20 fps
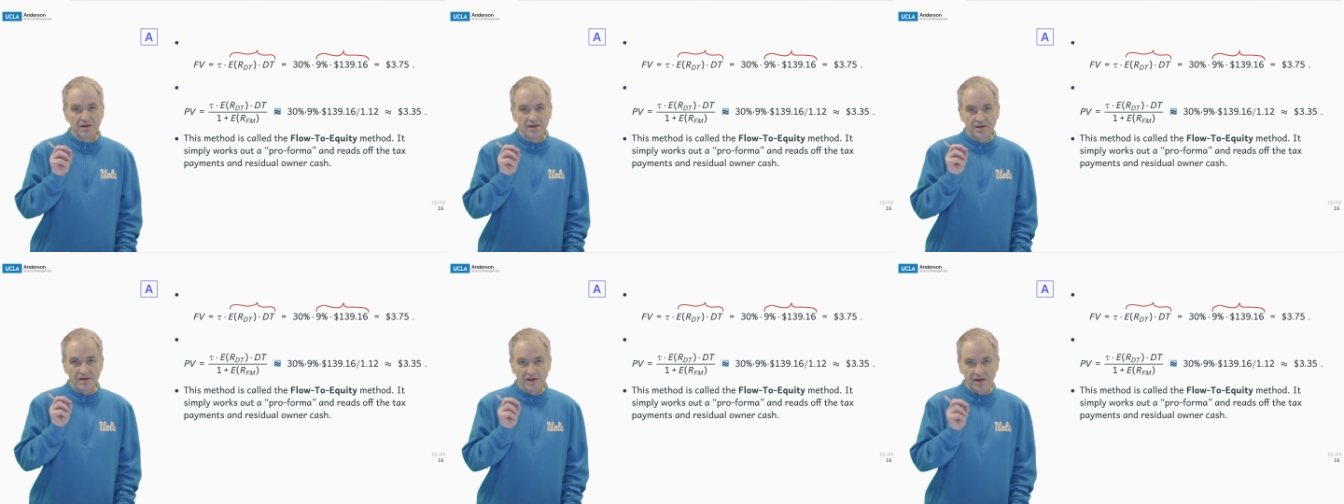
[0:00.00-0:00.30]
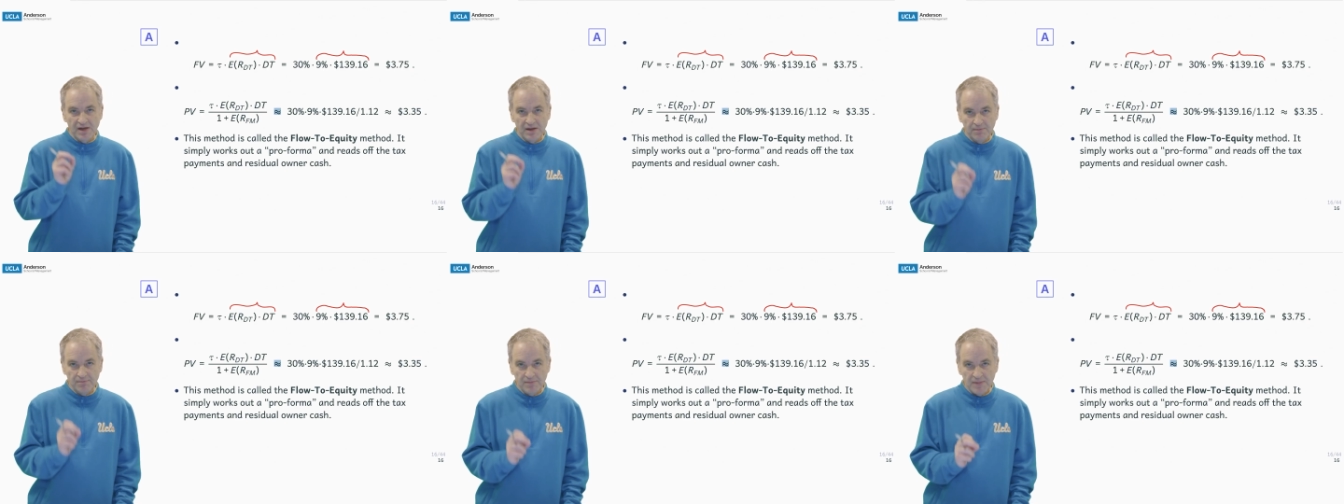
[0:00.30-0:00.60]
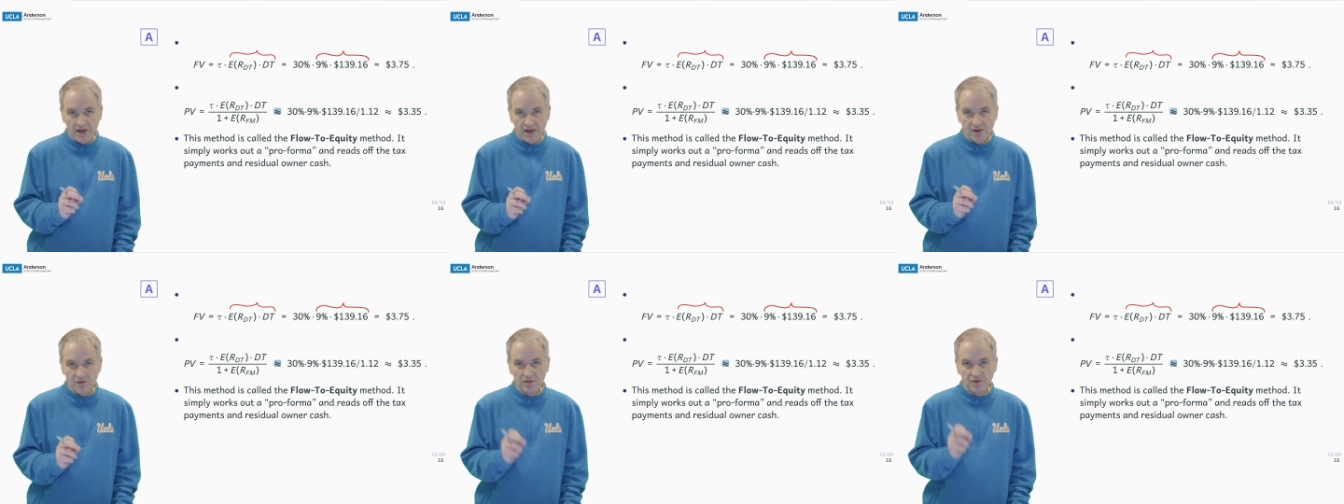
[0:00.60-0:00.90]
The
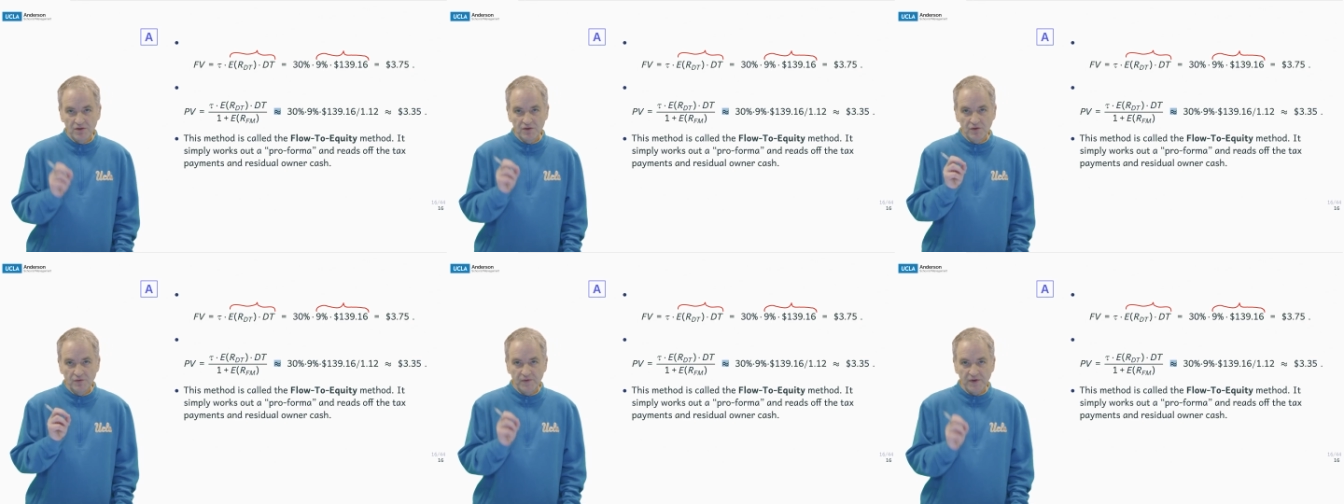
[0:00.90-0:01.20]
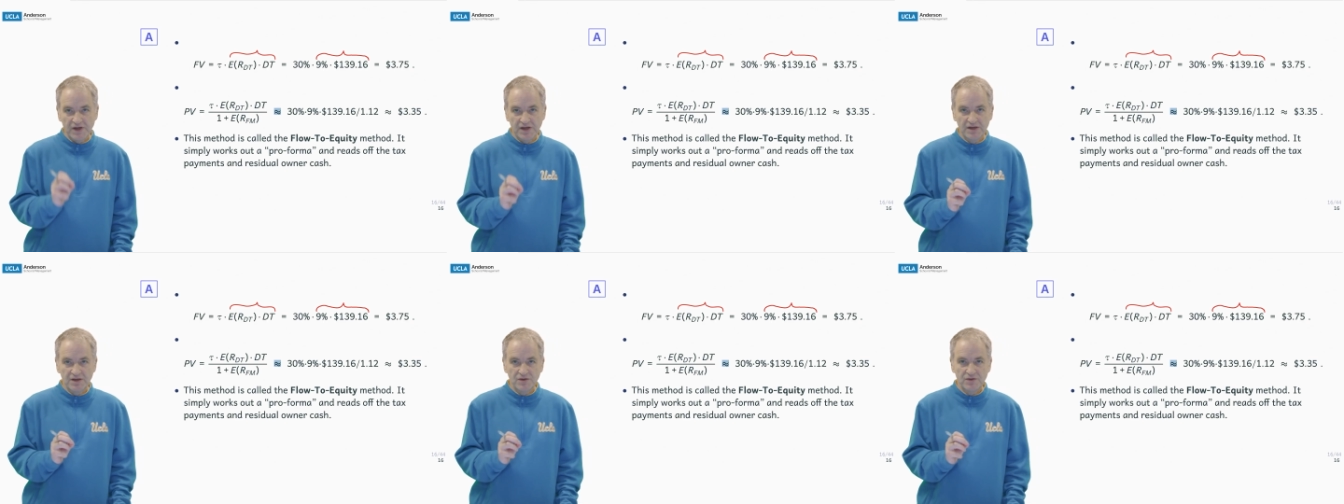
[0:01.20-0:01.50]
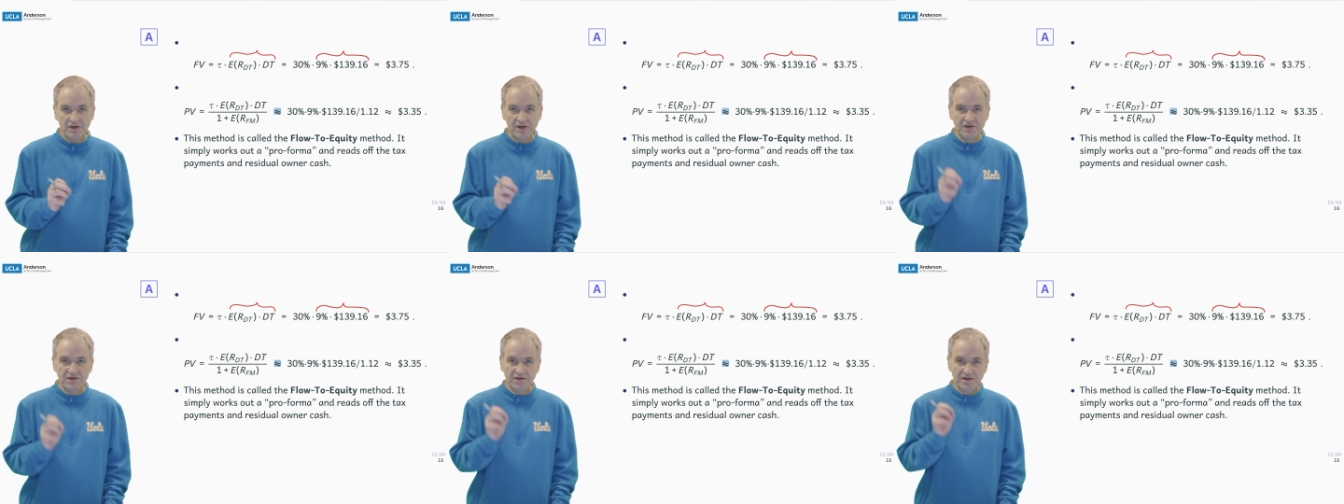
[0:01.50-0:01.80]
amount of
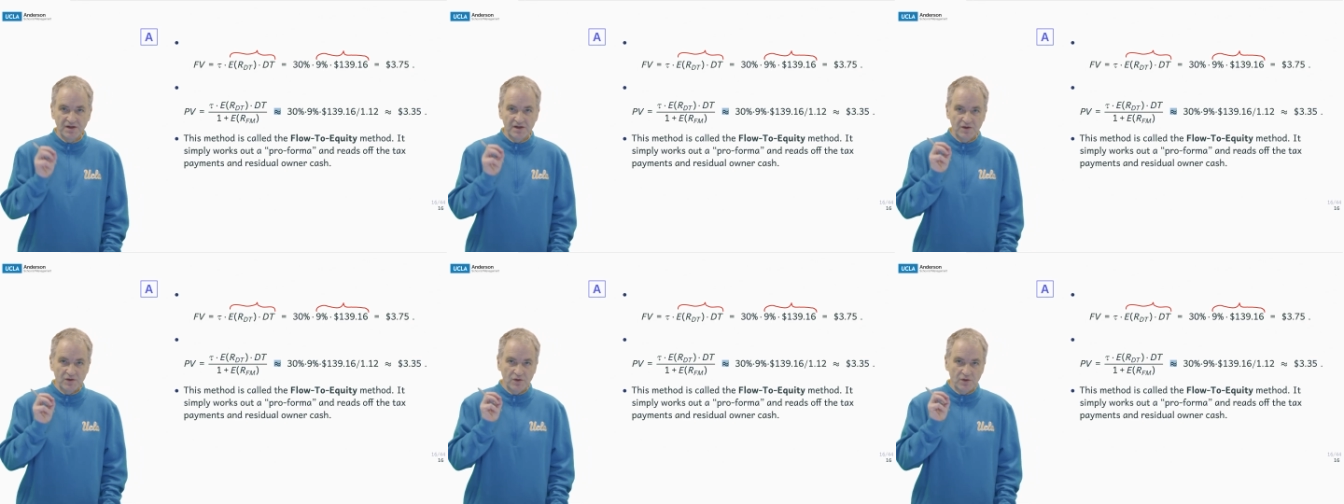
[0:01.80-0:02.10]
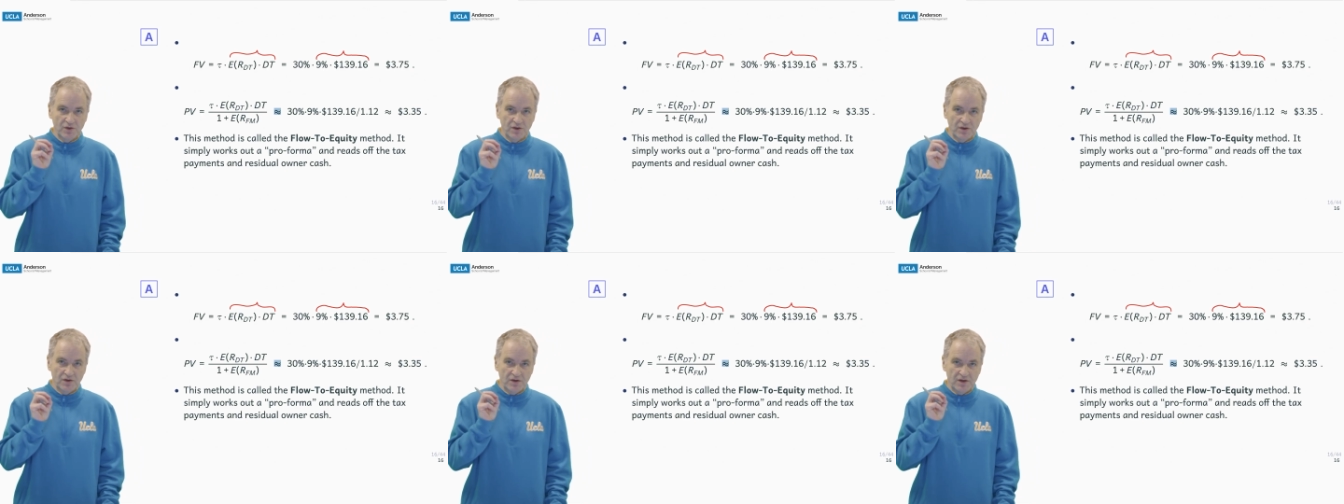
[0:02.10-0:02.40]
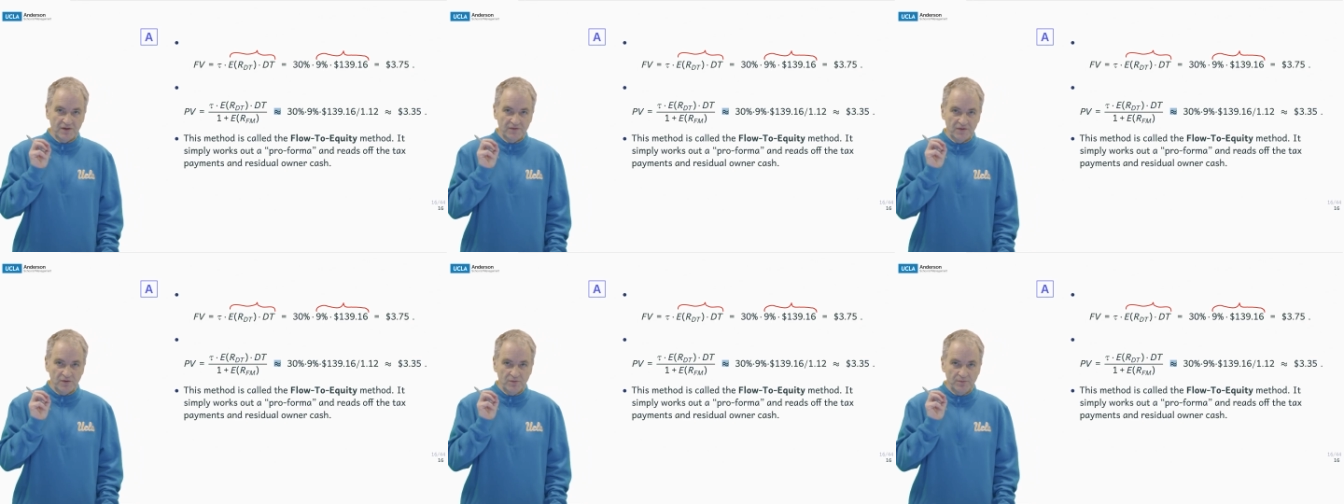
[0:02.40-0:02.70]
interest that you're going to
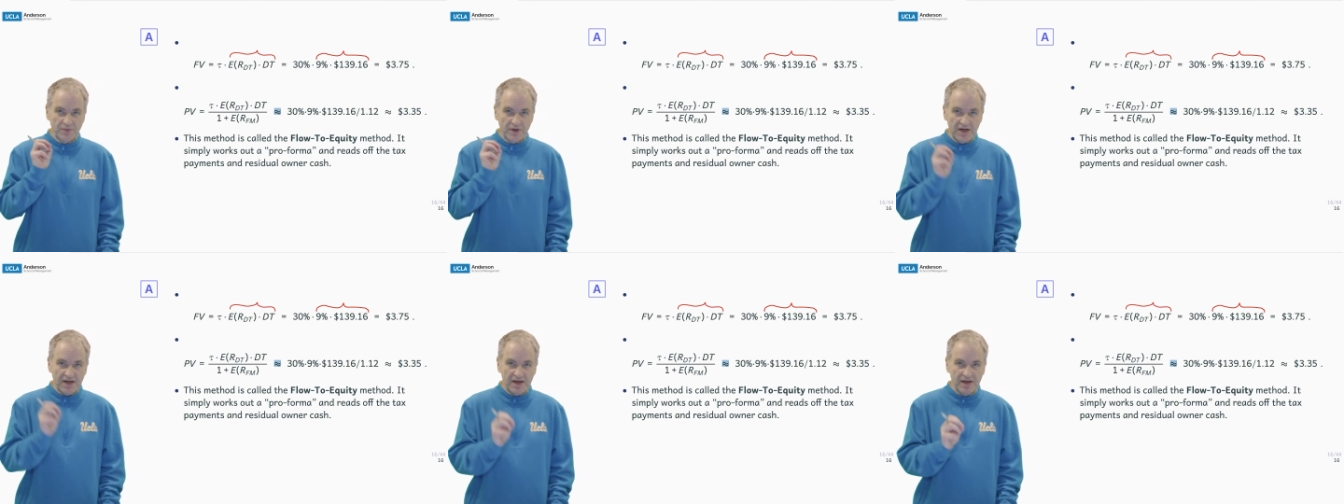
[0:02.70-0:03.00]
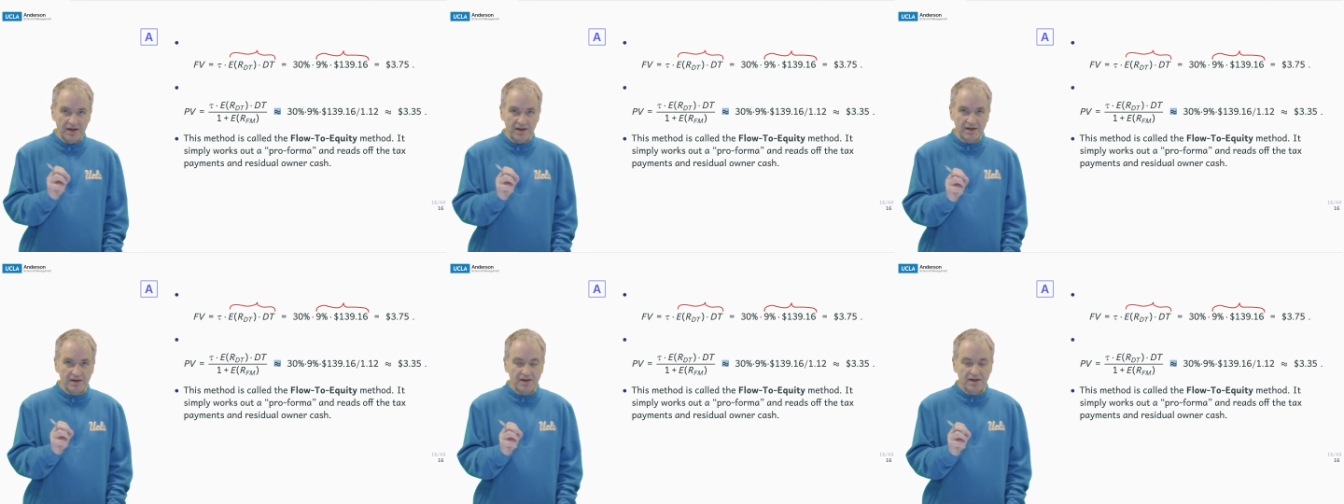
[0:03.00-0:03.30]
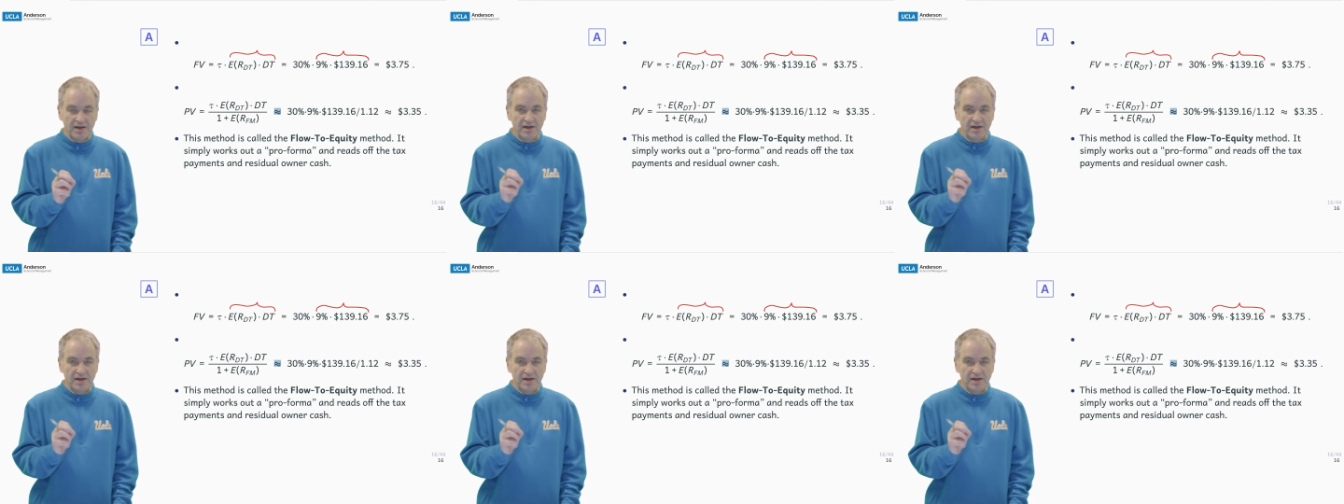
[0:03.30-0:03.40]
have to pay